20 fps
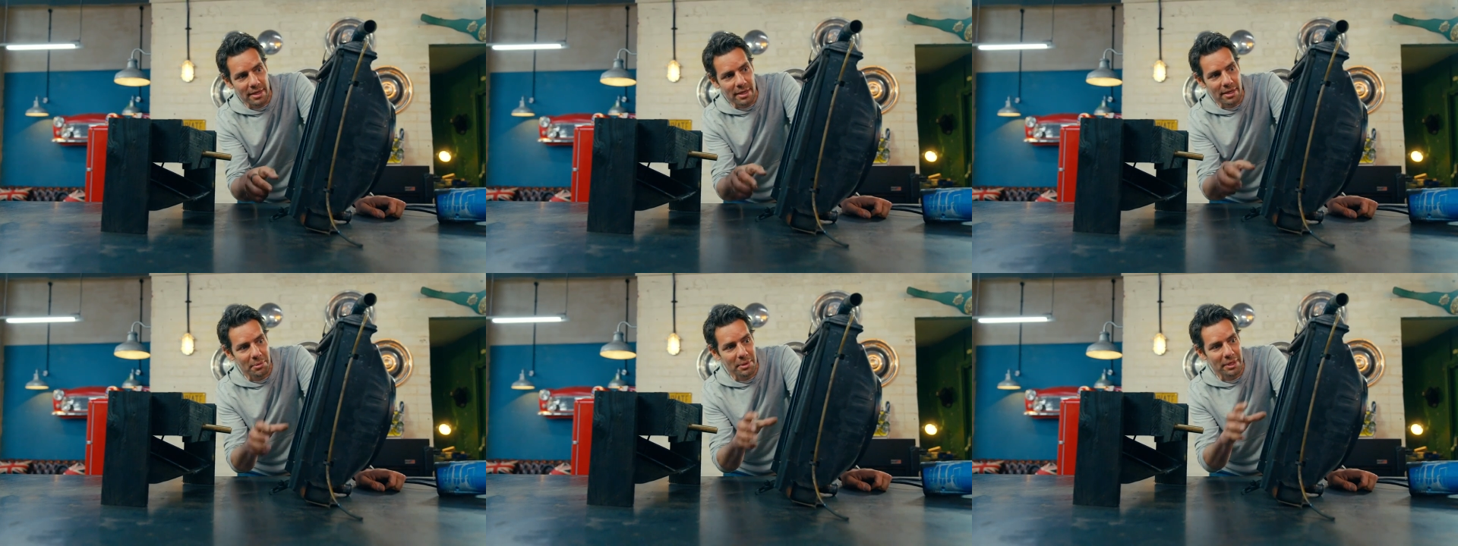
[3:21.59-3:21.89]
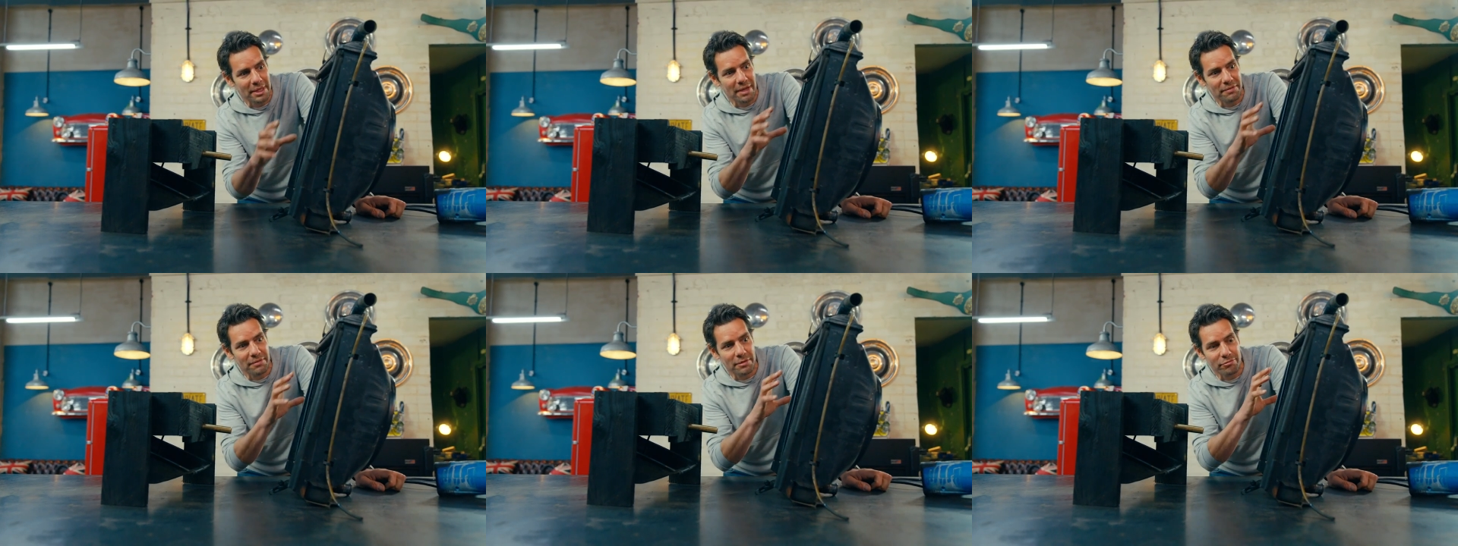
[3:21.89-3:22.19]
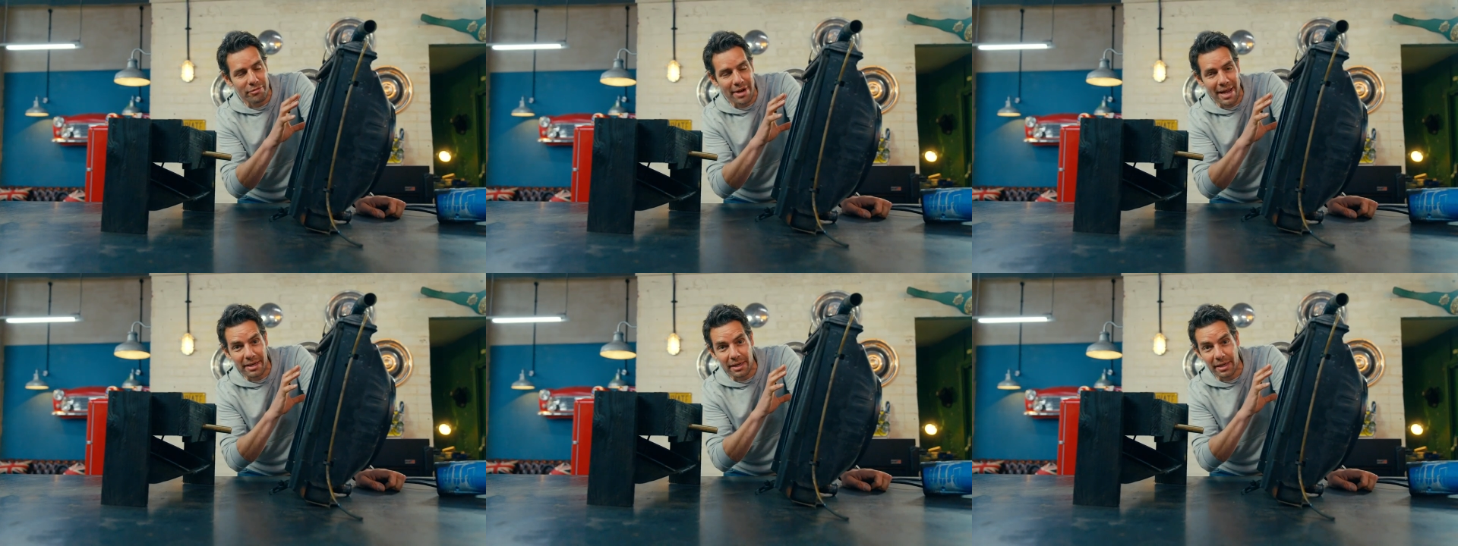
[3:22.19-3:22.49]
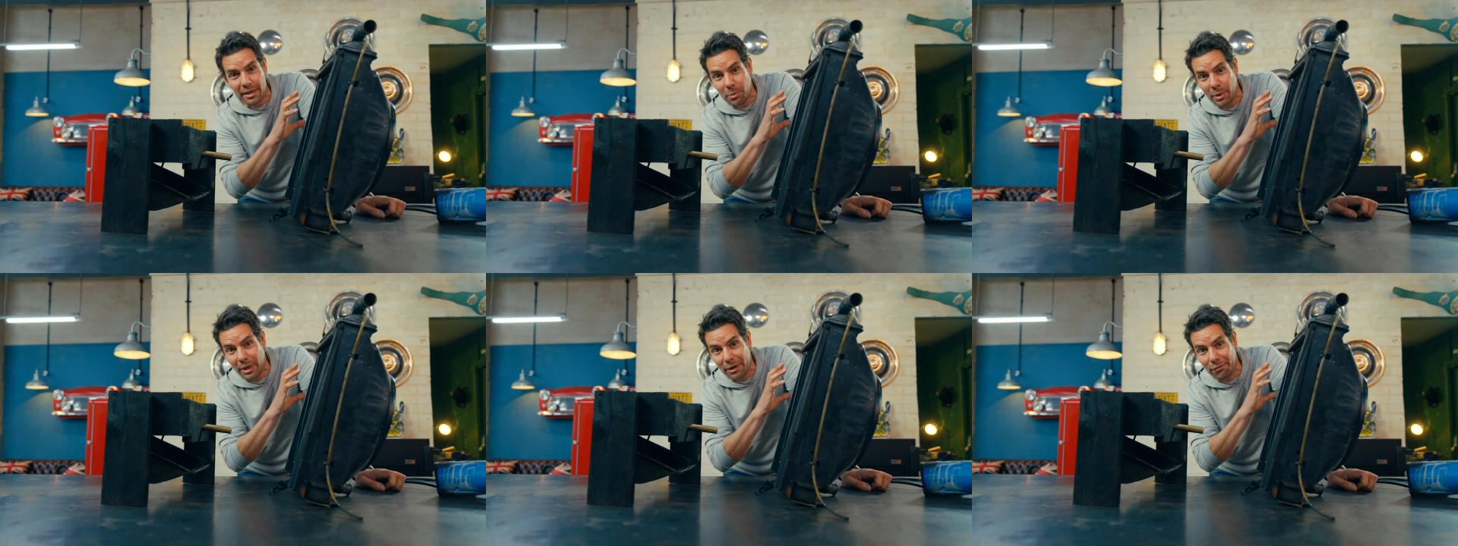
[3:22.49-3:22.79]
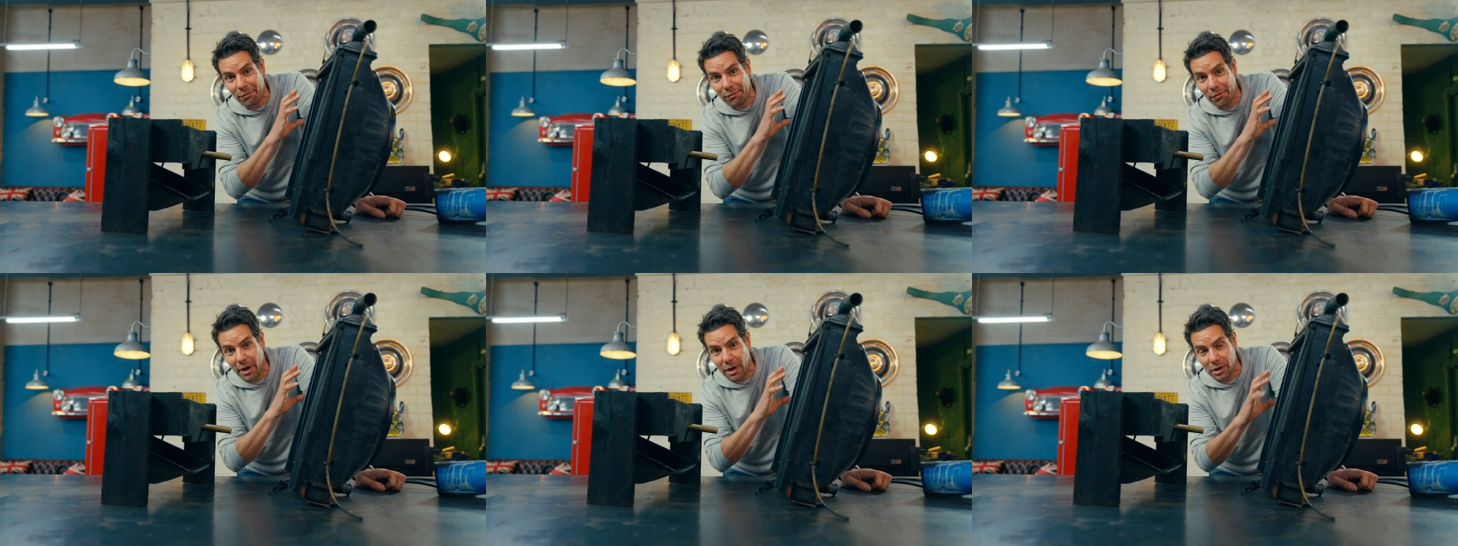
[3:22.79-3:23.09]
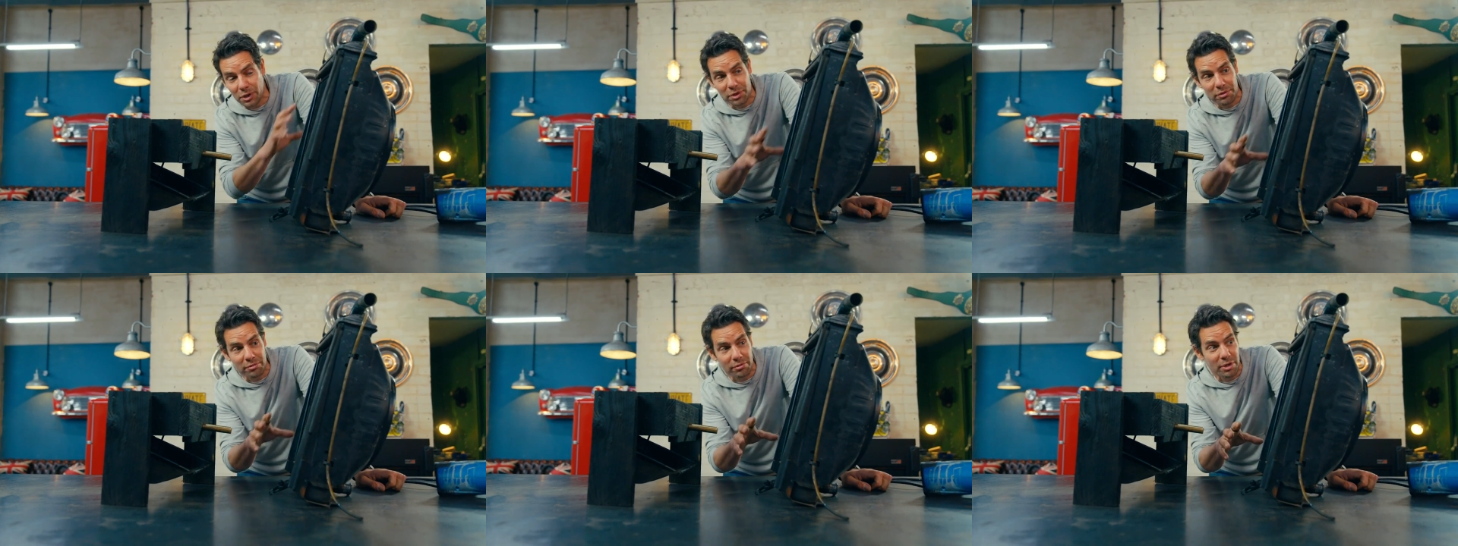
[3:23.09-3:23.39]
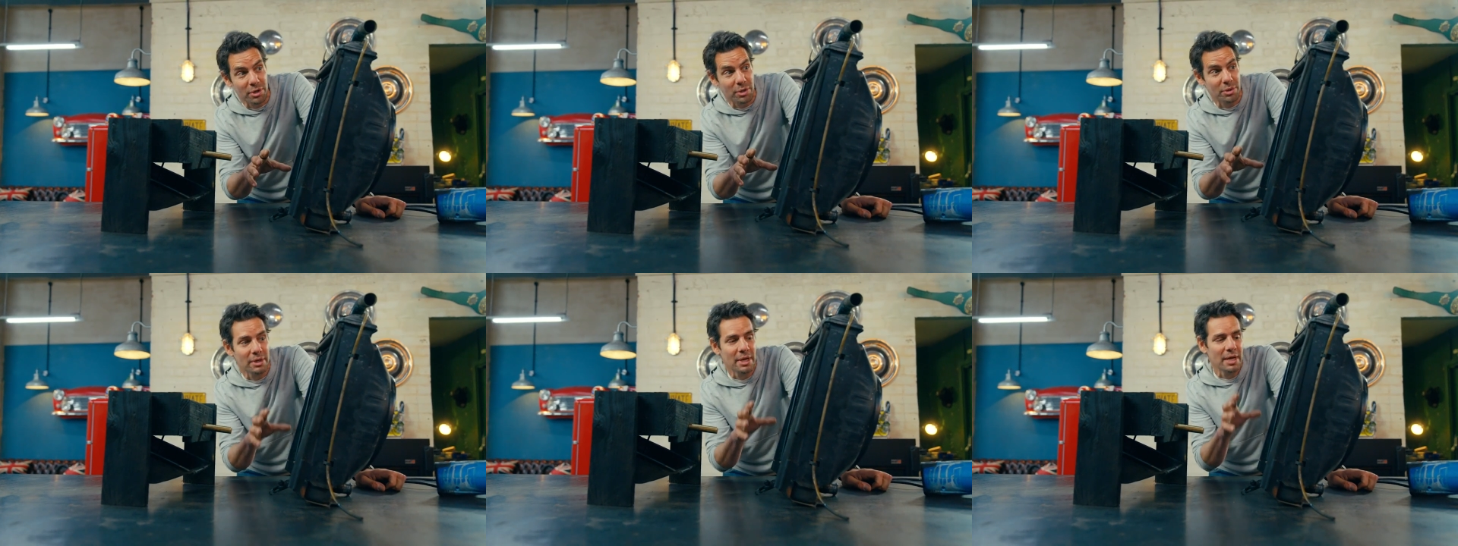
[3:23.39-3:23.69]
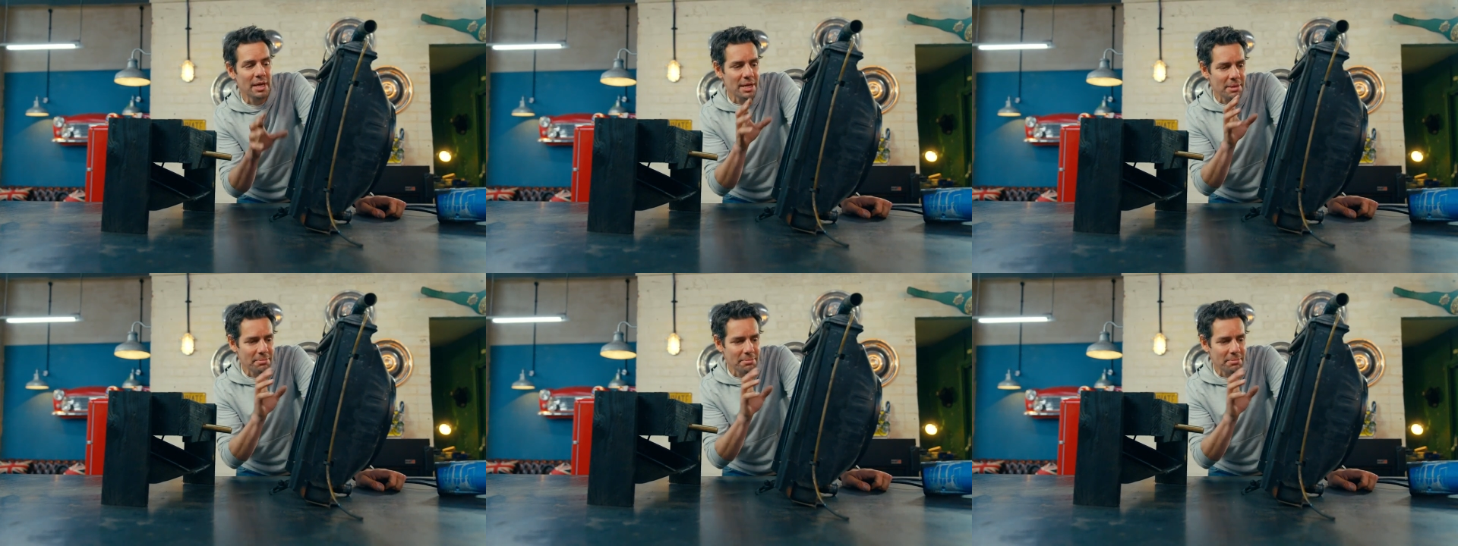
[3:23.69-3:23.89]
I want to give the rad a quick flush through,